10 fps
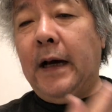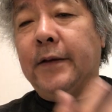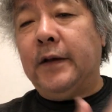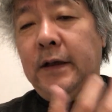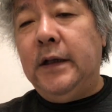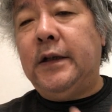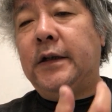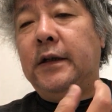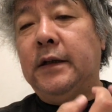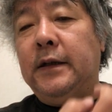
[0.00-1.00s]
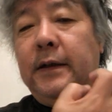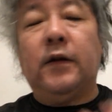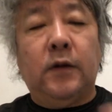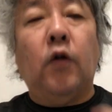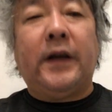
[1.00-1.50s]
at each
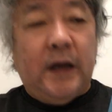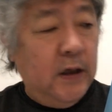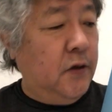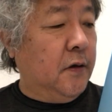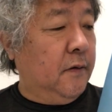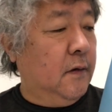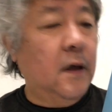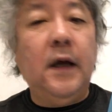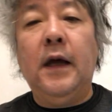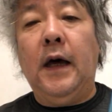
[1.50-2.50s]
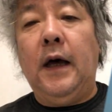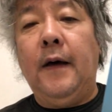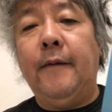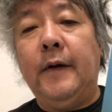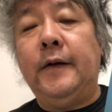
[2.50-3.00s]
occasion,
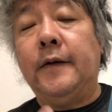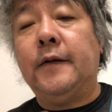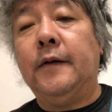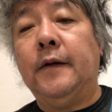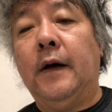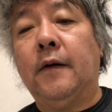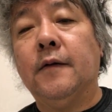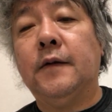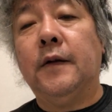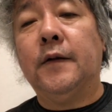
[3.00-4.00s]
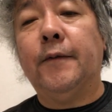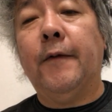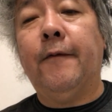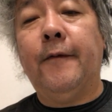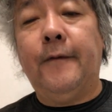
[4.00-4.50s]
it is considered to
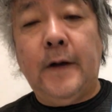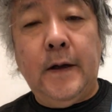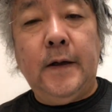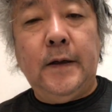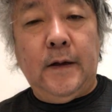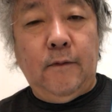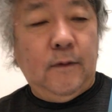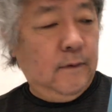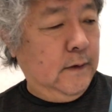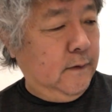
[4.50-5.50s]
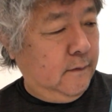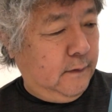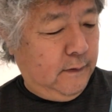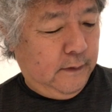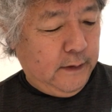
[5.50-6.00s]
be very
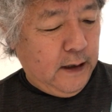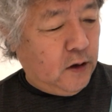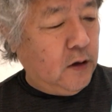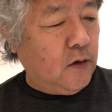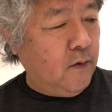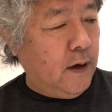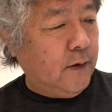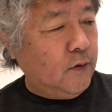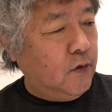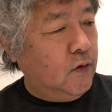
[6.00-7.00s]
essential that